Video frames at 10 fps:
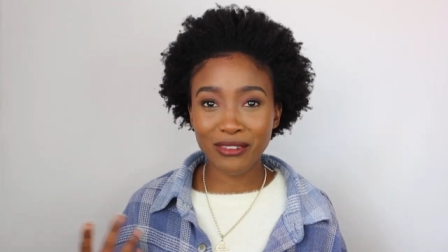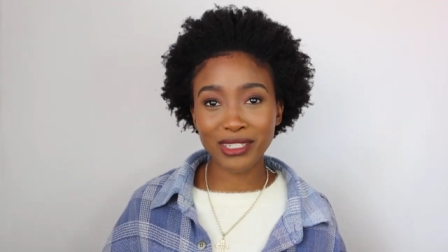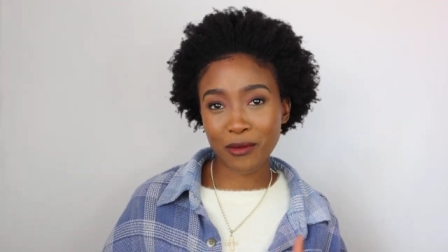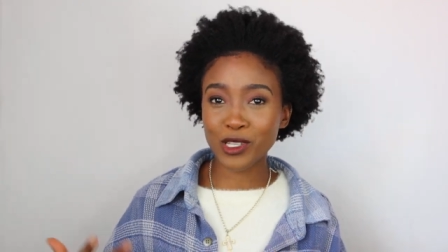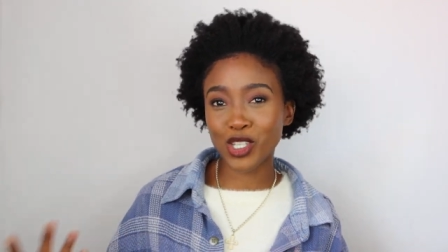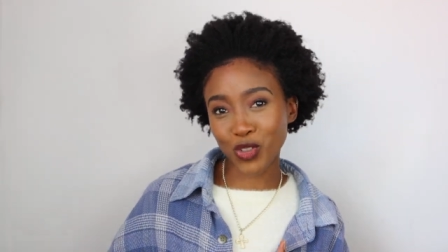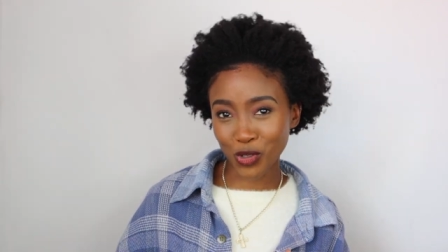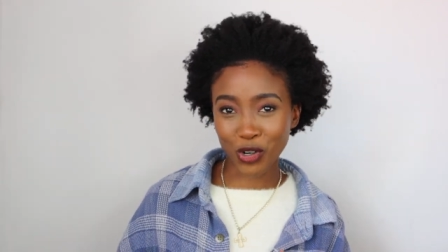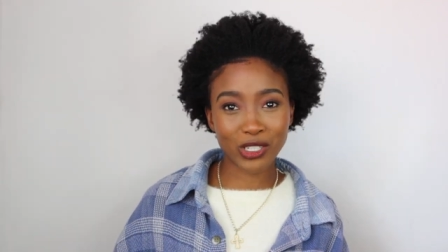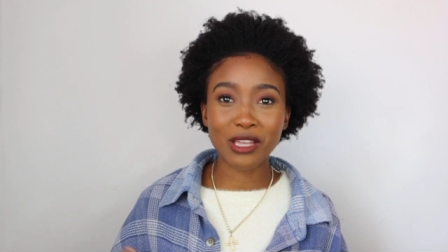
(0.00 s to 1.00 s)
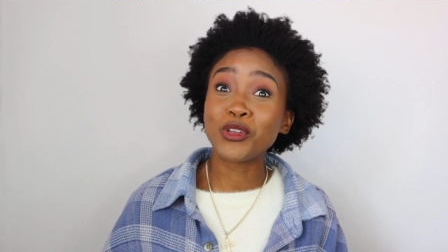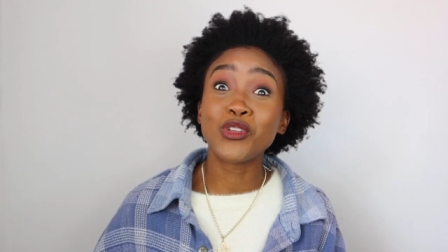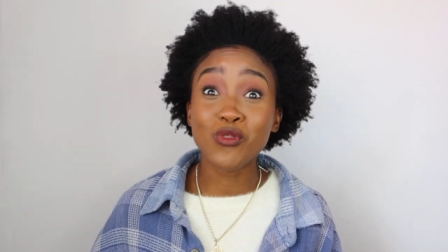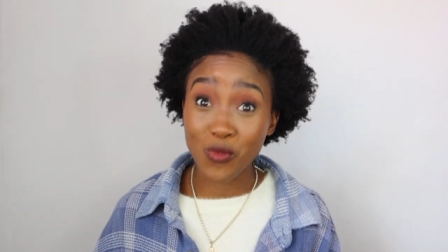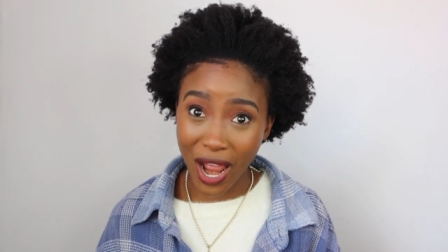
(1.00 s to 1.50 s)
Every time I say new girls, I mean
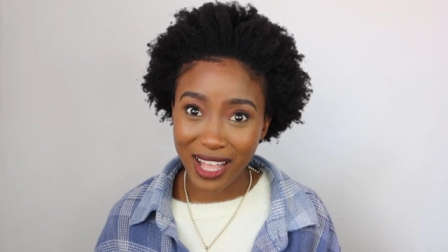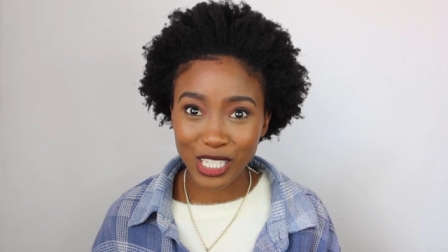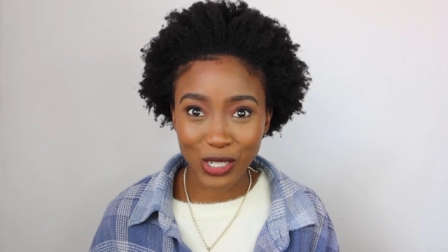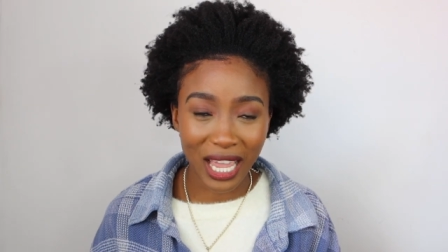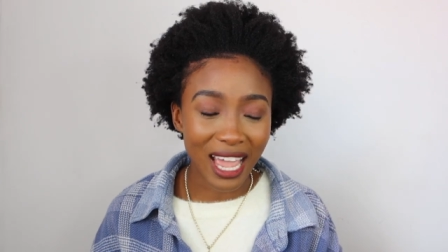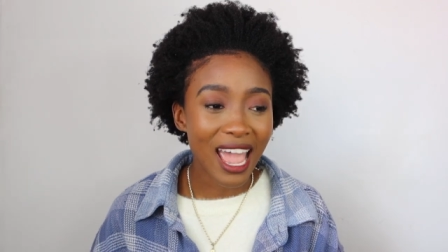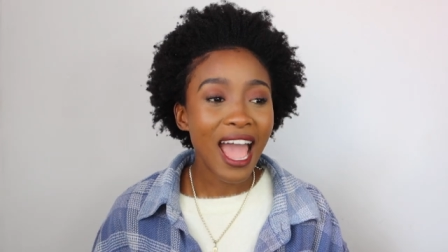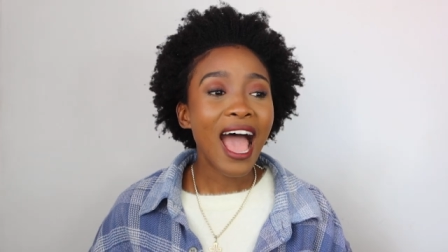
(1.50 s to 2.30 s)
new brands, okay?